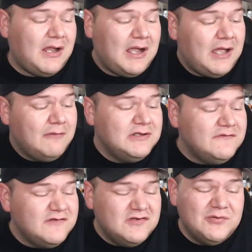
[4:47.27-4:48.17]
I wouldn't
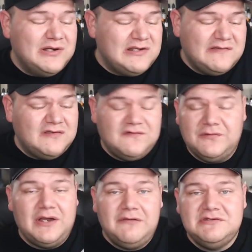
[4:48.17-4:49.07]
even do anything
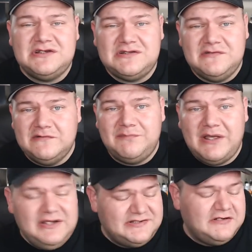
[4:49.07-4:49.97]
to it. I would just do it
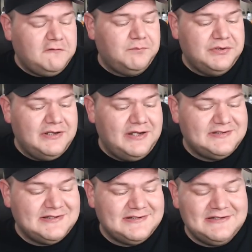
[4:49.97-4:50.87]
by itself, put it at
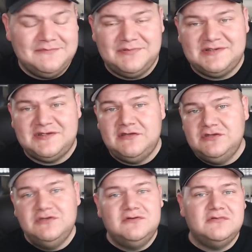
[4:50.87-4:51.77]

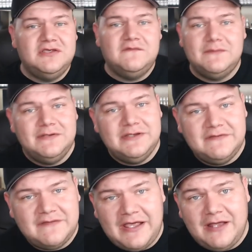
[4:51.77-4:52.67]
16%. You don't even
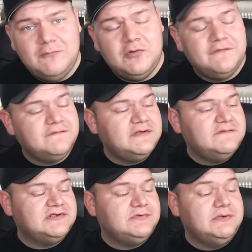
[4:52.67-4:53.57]
need to add more
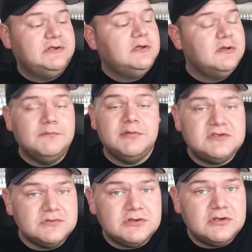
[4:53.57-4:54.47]
flavors to it,
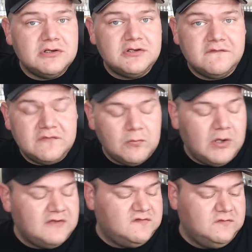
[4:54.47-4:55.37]
but you could if you
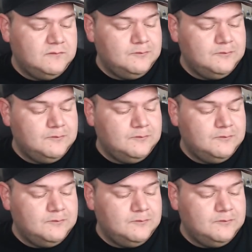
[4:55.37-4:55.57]
want to.